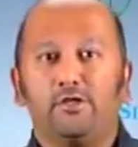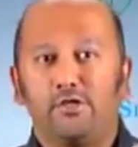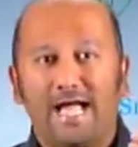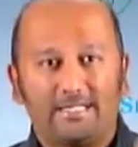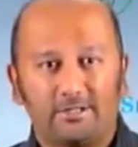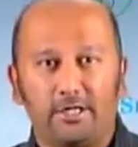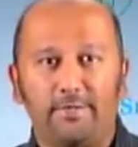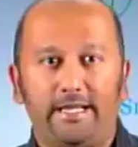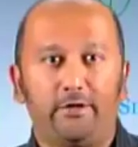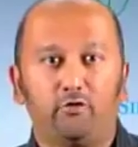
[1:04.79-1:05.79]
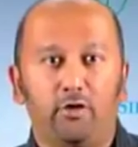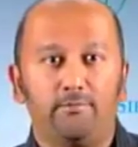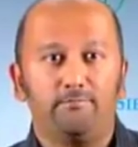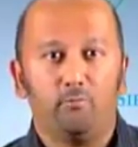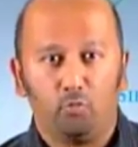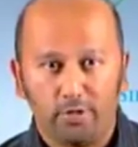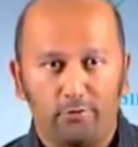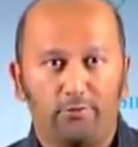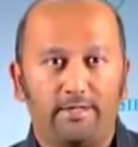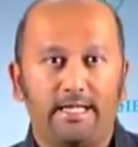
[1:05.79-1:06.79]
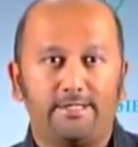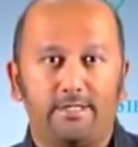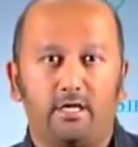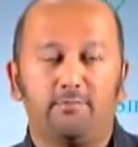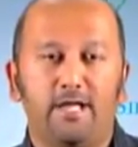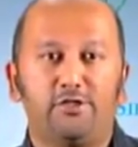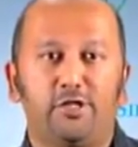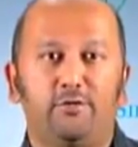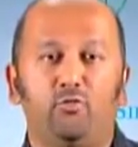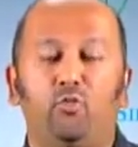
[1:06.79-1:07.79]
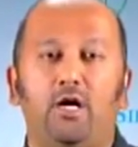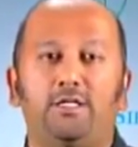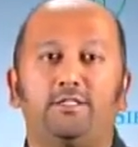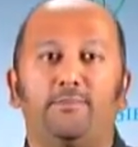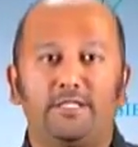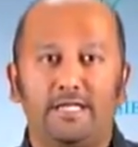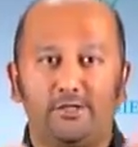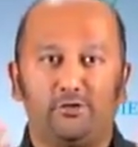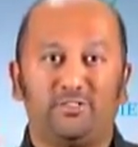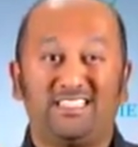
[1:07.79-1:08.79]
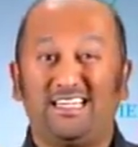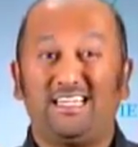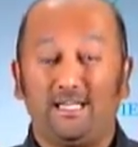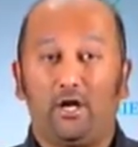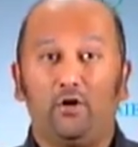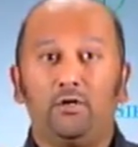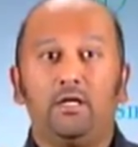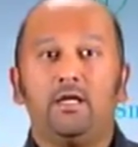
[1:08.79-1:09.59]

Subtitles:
Jack's going to be interim. Another thing that Doug mentioned was the potential CEO.